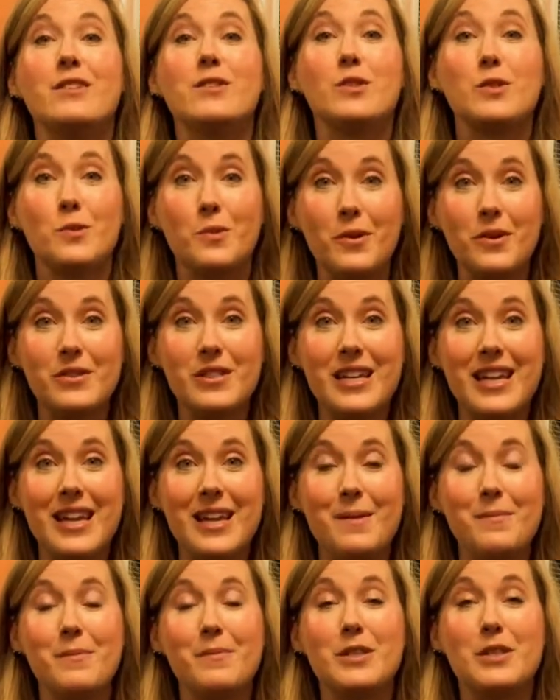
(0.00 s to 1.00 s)
SOAR
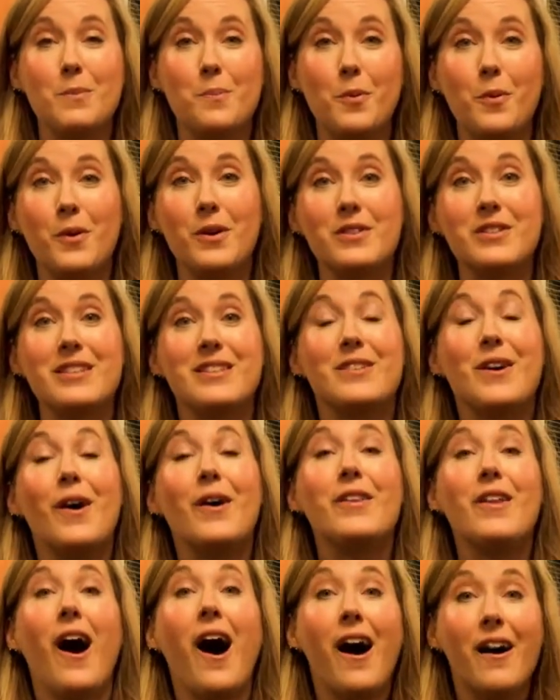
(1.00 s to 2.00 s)
team supports is
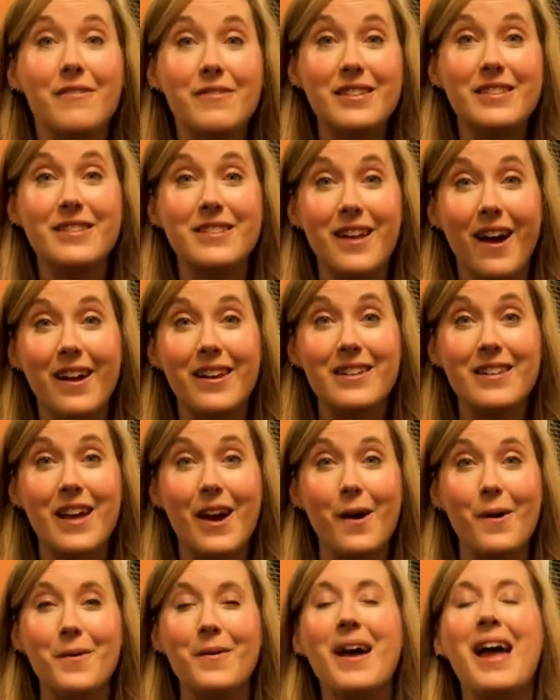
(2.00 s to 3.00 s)
called
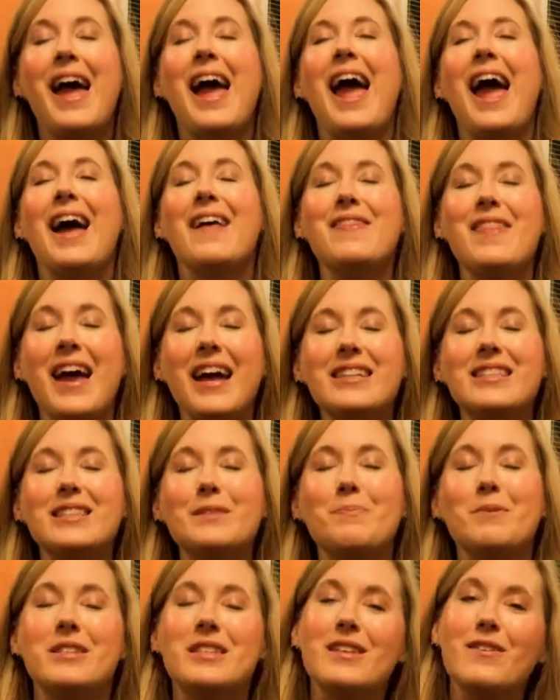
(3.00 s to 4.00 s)
Avanzando, and that's
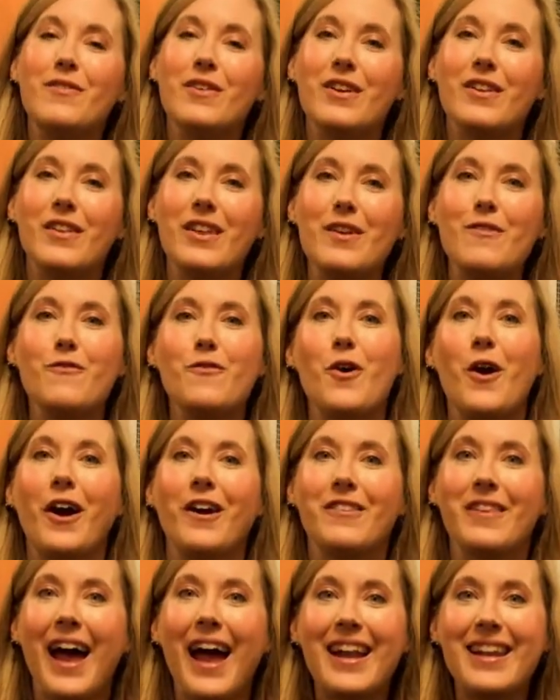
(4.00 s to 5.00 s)
specifically for
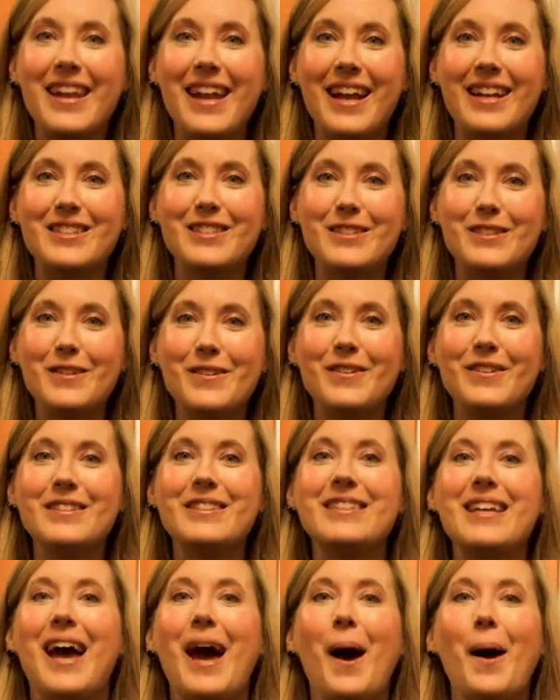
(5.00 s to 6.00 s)
our Latinx
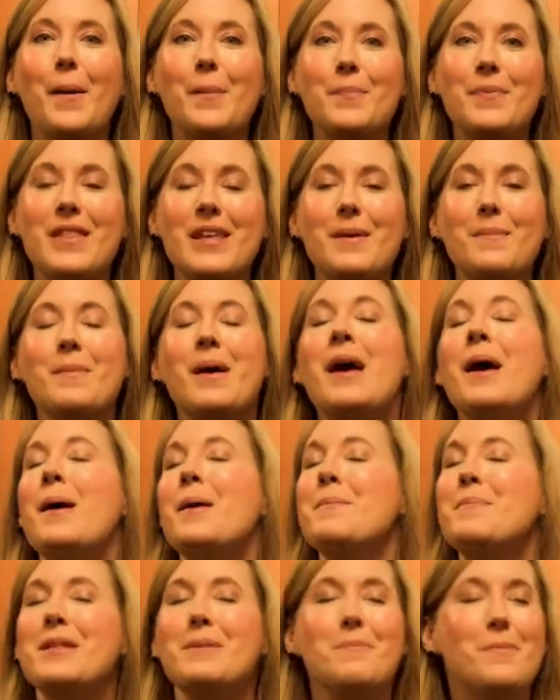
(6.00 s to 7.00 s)
students to help them
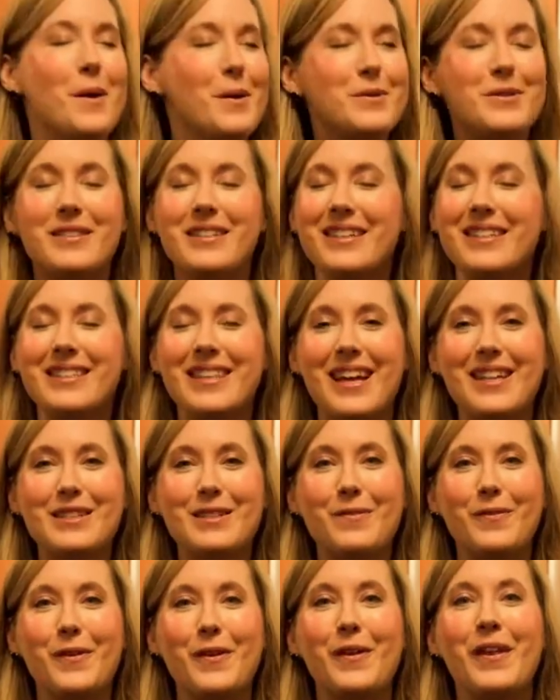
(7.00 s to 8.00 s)
be most
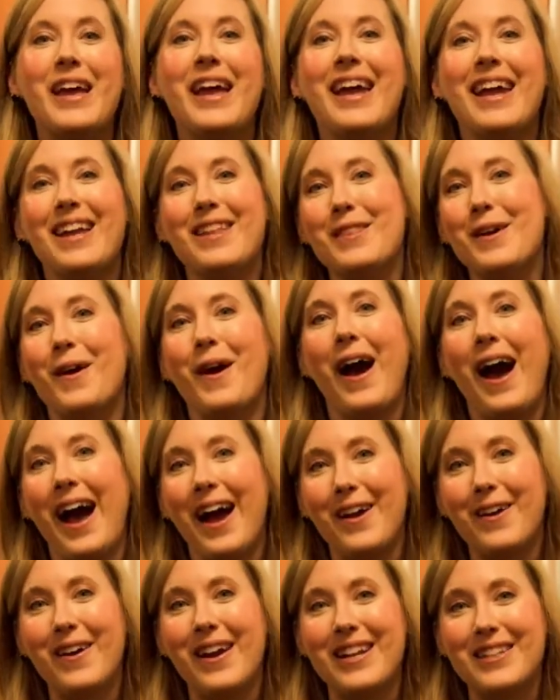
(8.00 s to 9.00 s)
successful in their
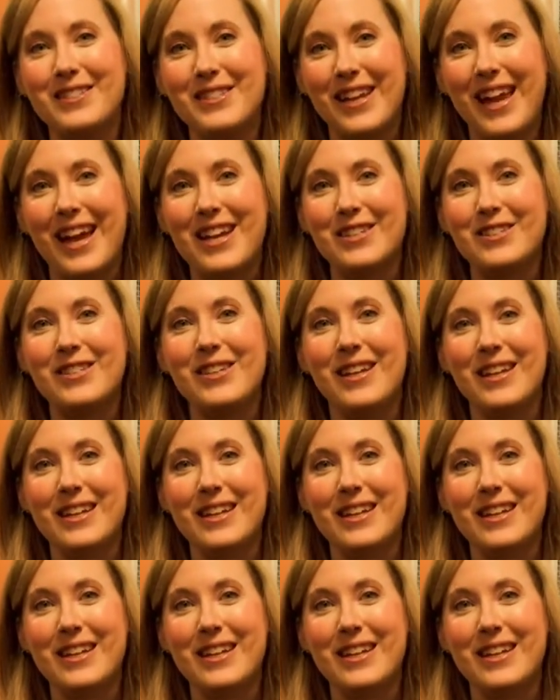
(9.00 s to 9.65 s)
higher education